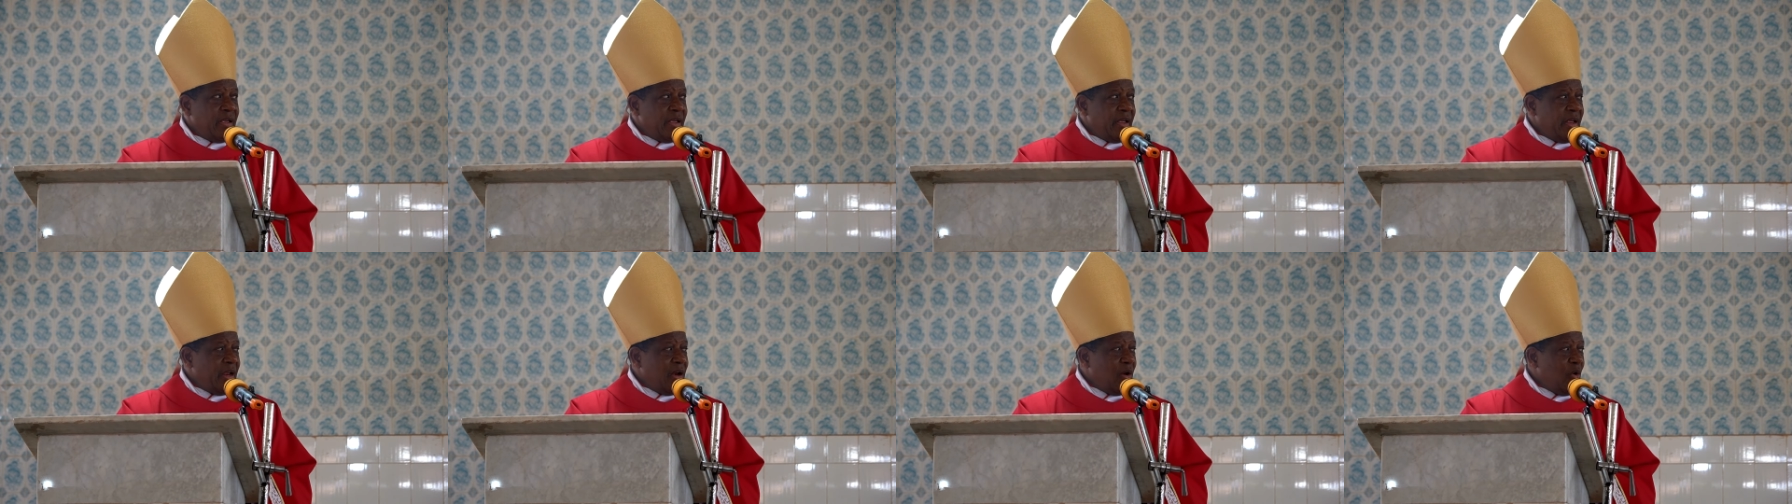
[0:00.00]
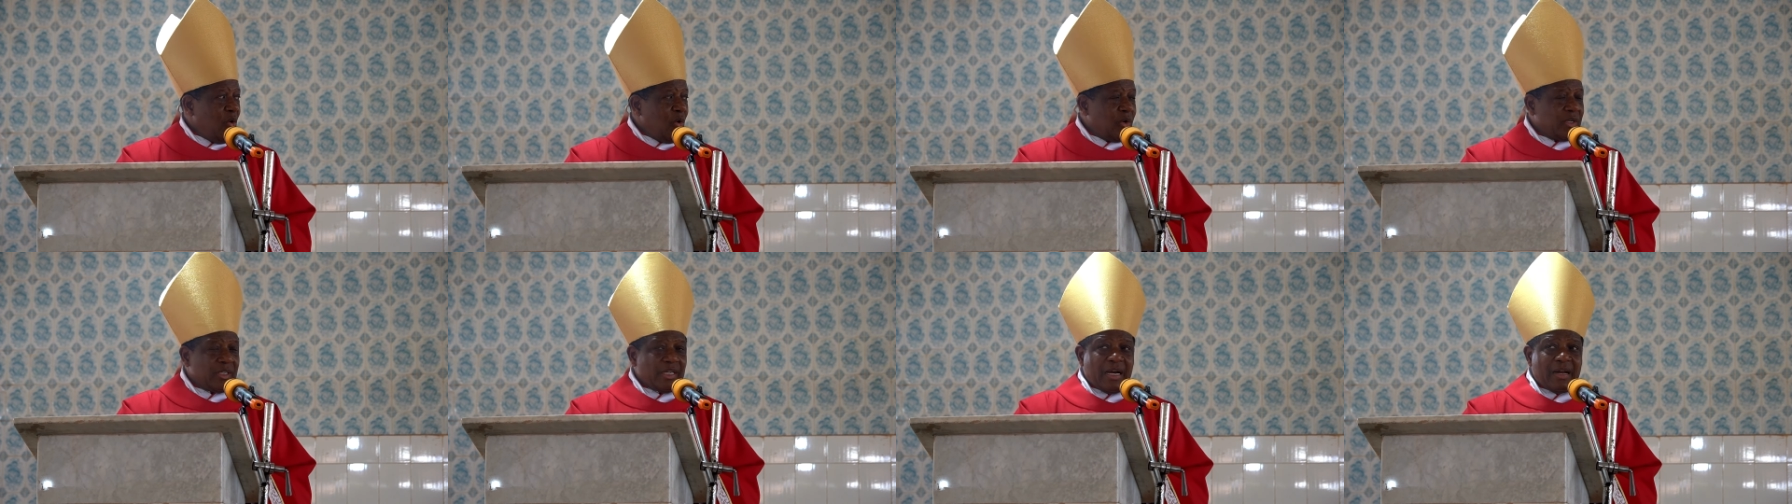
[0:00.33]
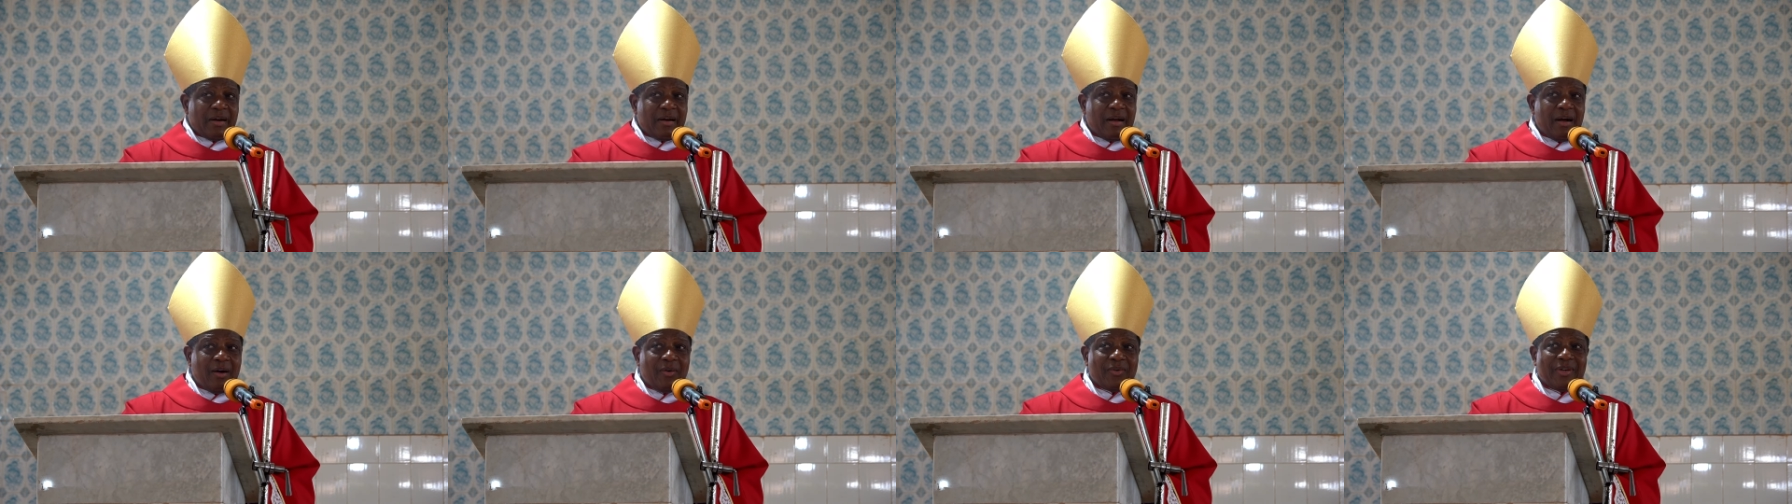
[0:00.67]
he looked
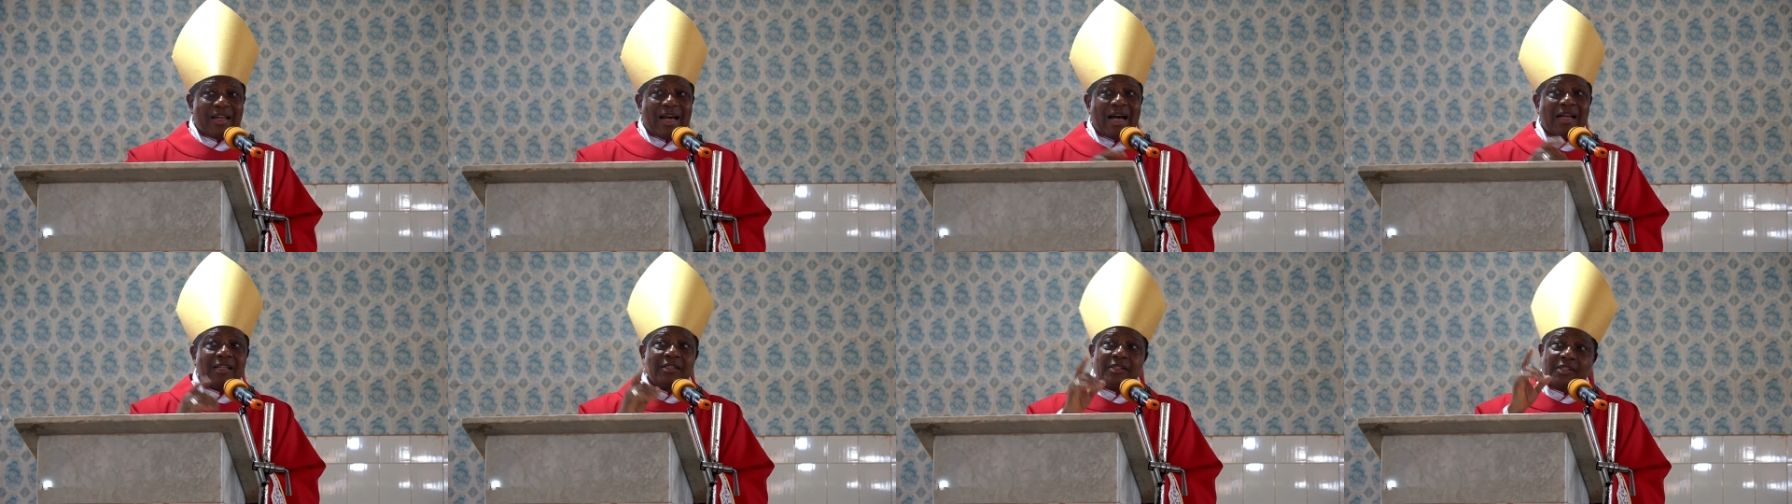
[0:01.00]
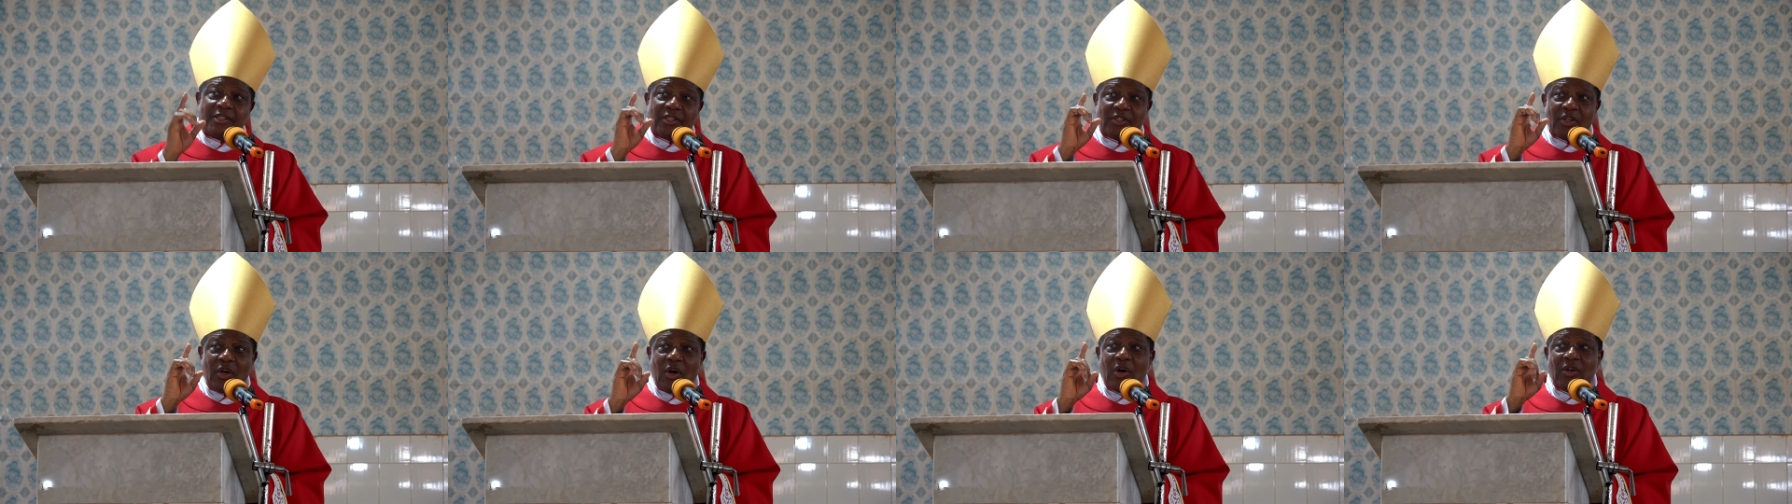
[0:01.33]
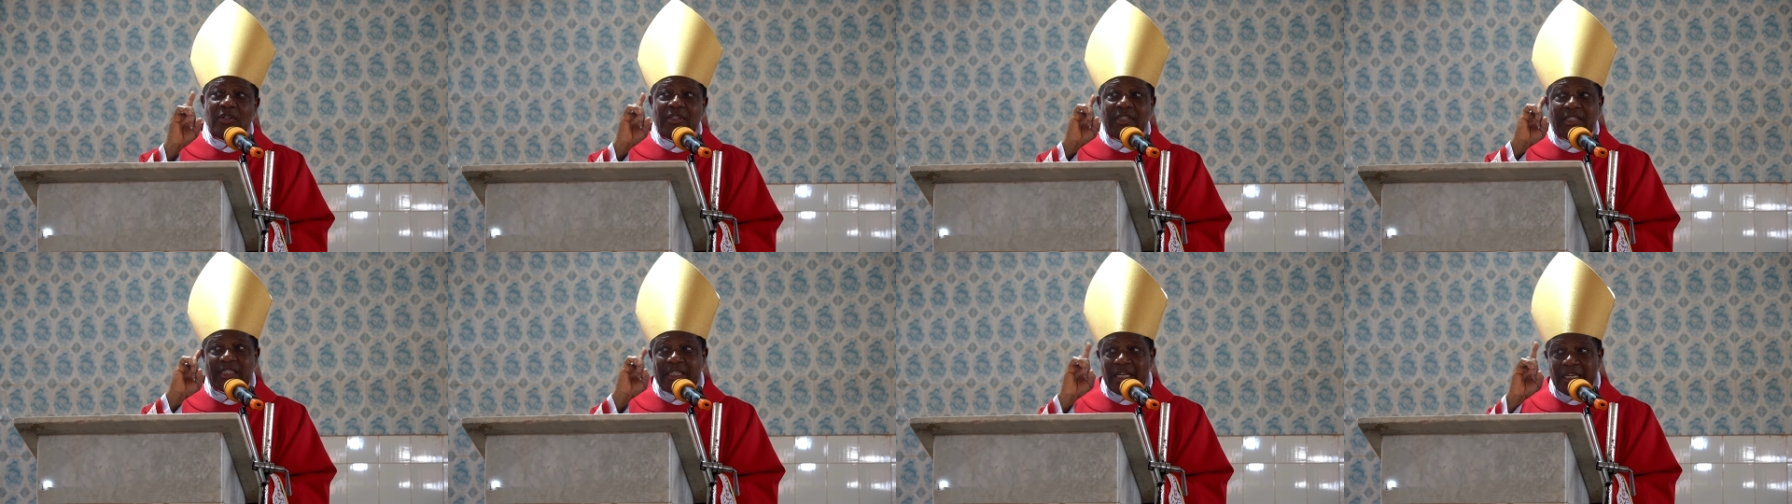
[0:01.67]
around and
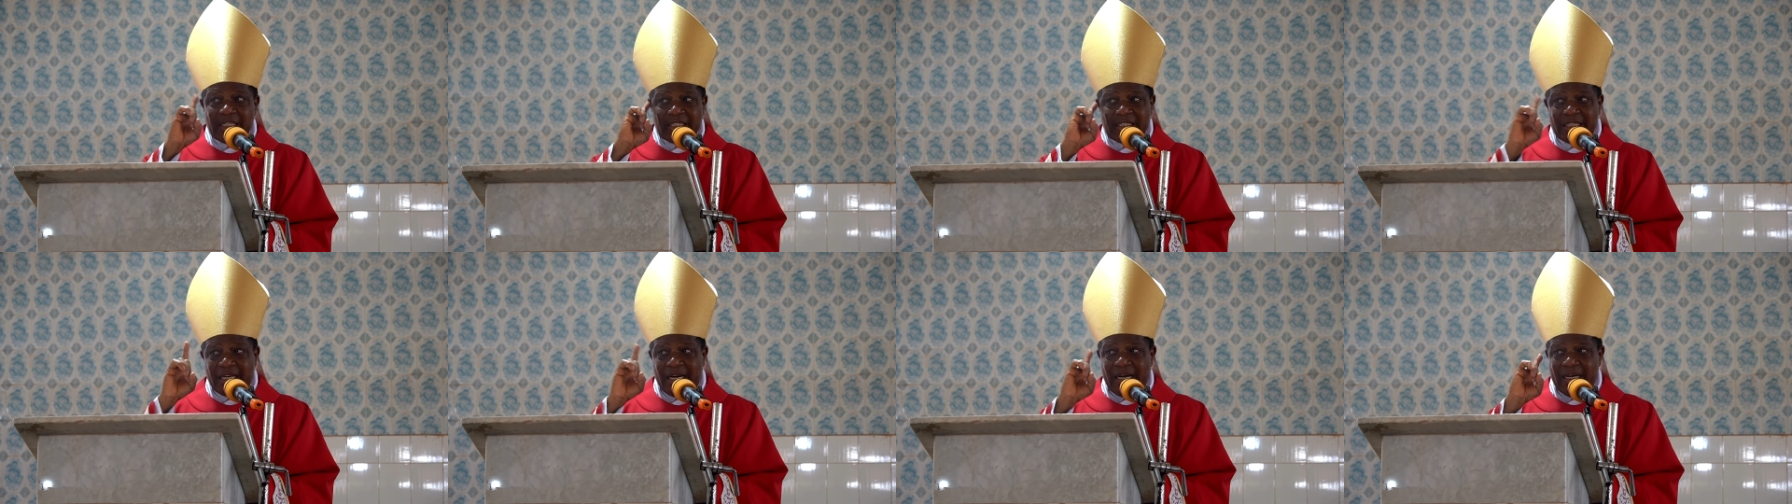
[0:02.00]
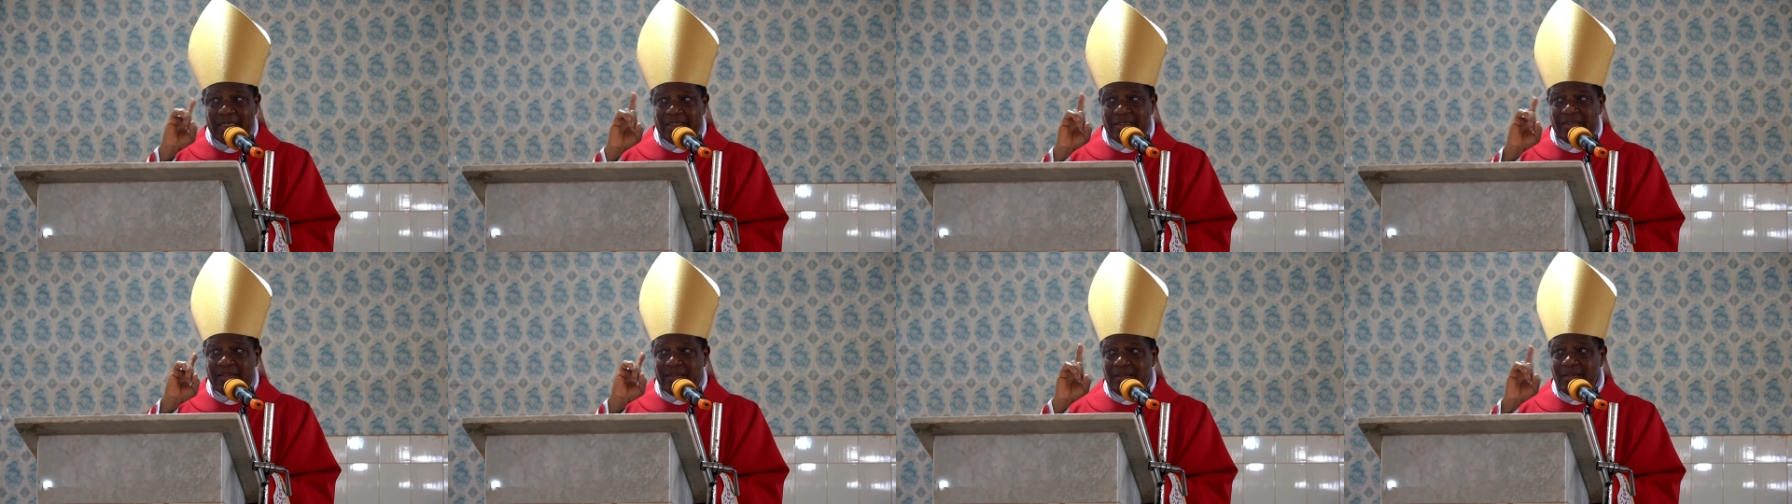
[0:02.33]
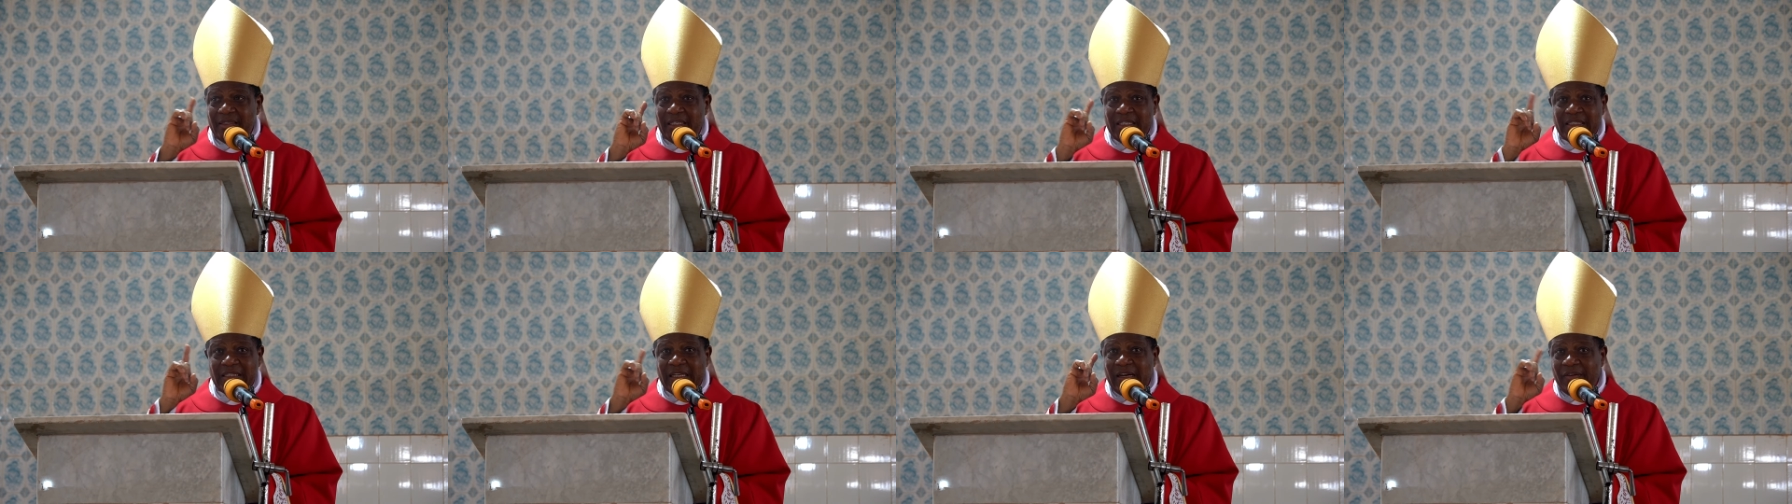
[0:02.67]
saw
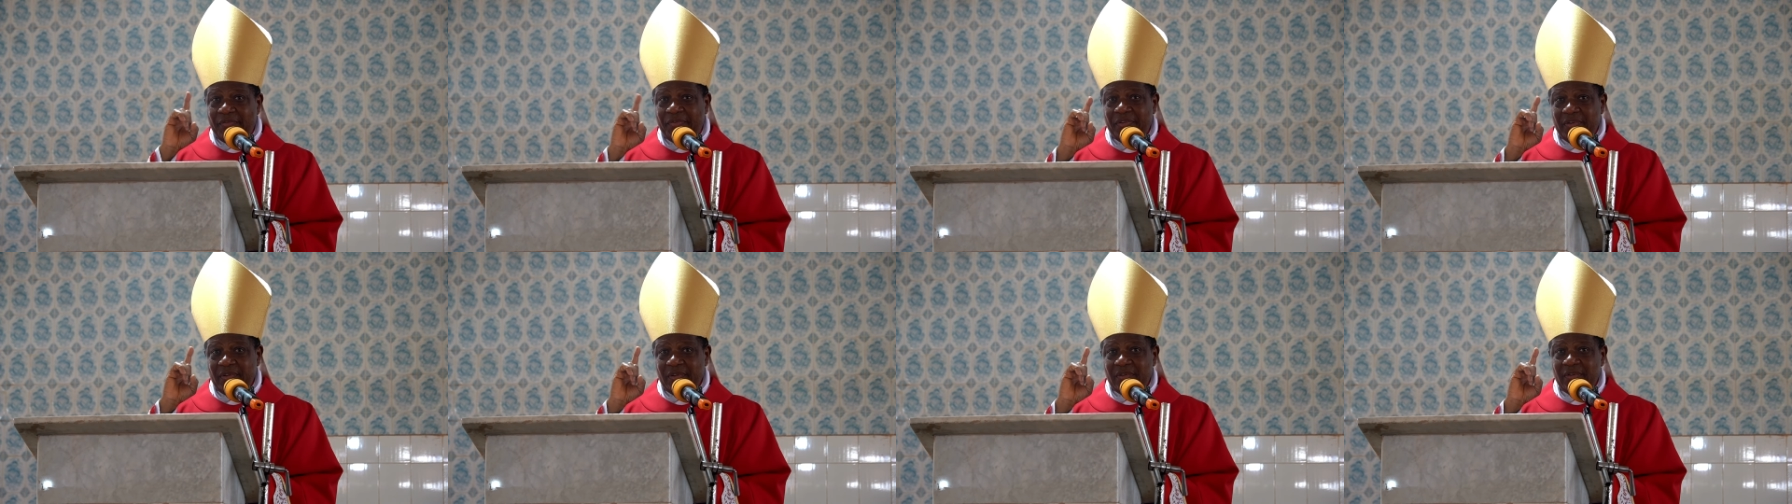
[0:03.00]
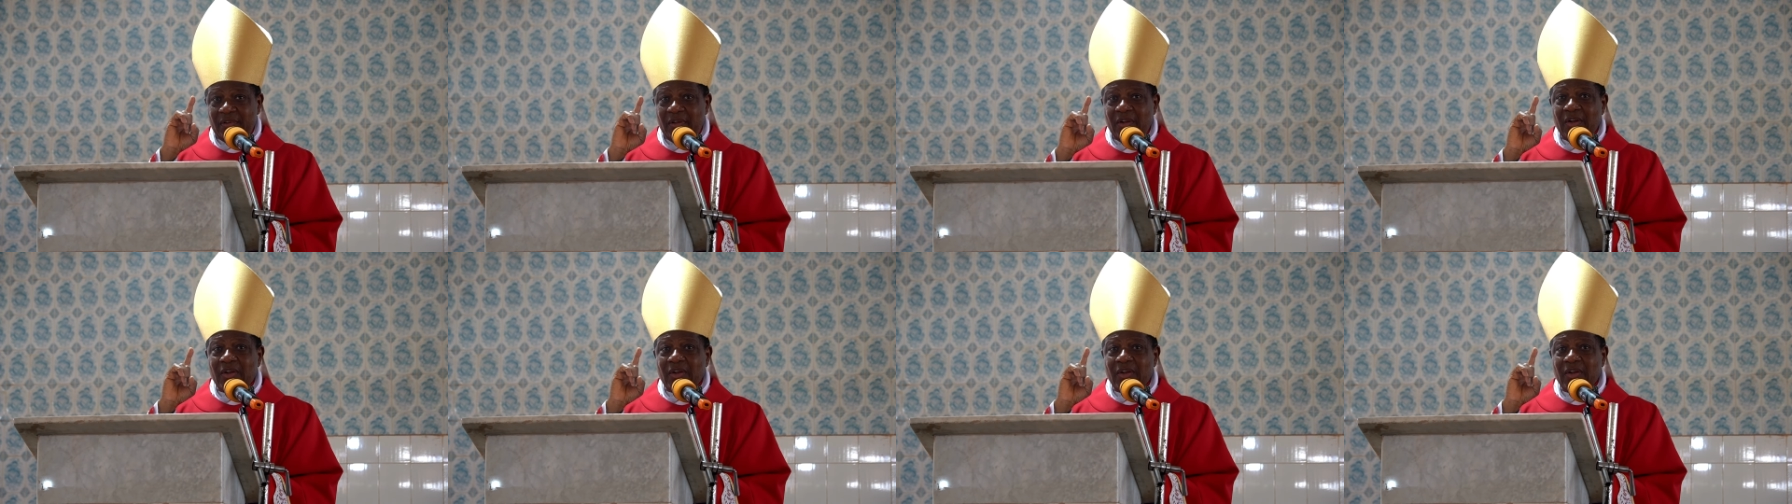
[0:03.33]
Satan, the devil,